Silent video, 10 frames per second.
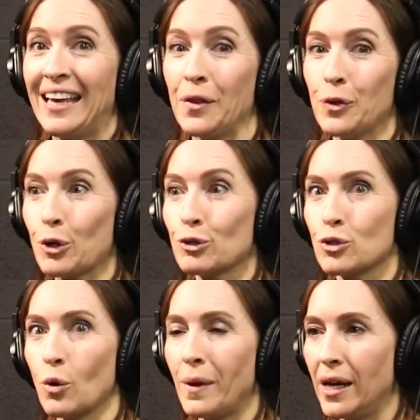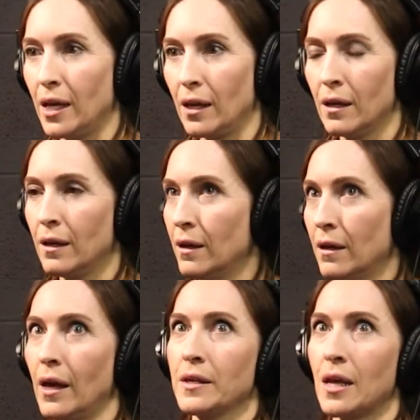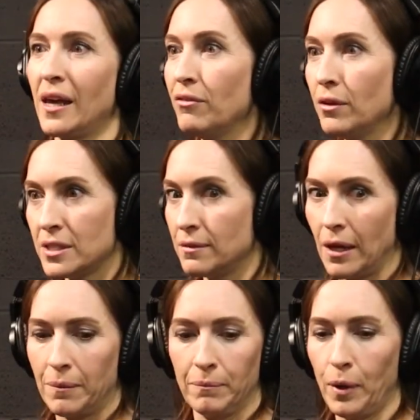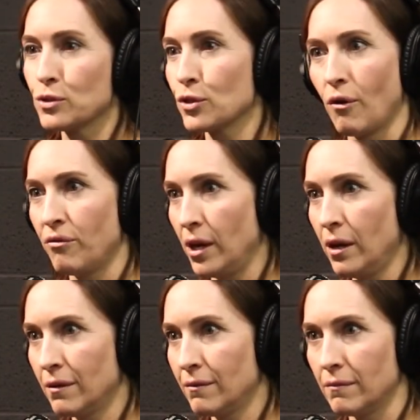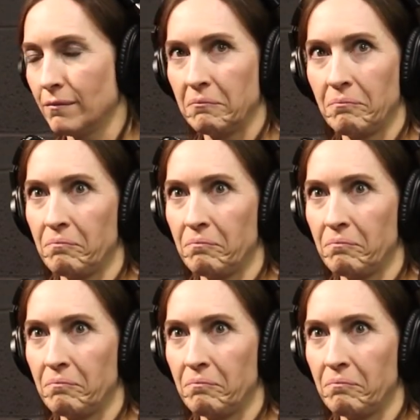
And there are so many, even post-COVID,